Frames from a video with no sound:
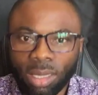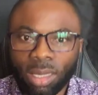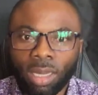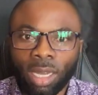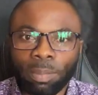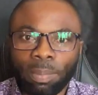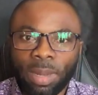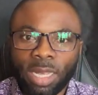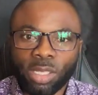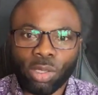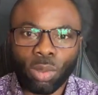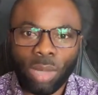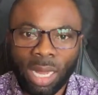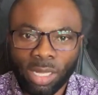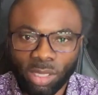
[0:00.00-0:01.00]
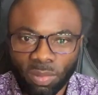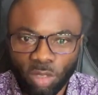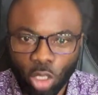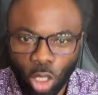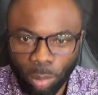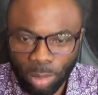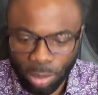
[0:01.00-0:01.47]
God bless you as you
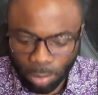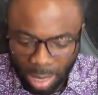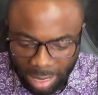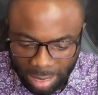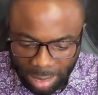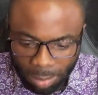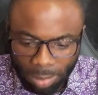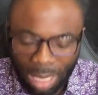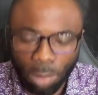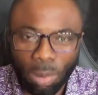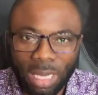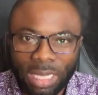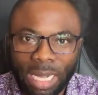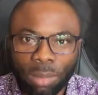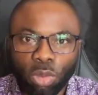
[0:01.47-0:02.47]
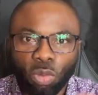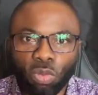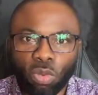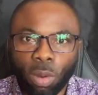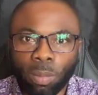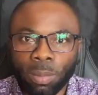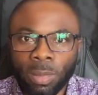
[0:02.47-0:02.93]
join me right now. I welcome you
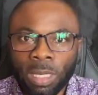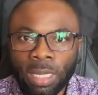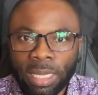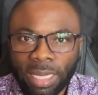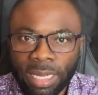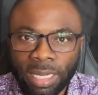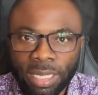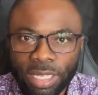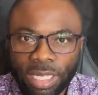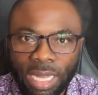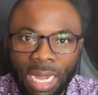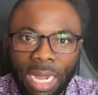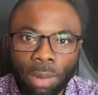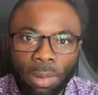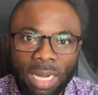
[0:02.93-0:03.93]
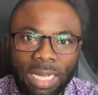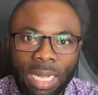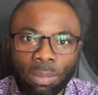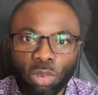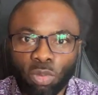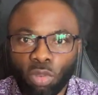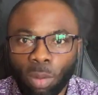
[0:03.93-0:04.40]
from India. I
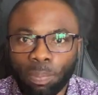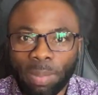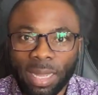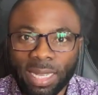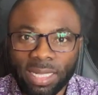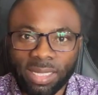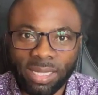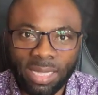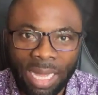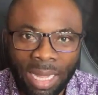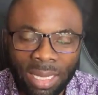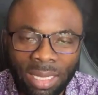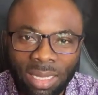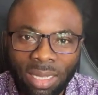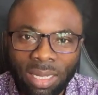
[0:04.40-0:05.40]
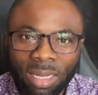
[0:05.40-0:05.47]
welcome you from Pakistan.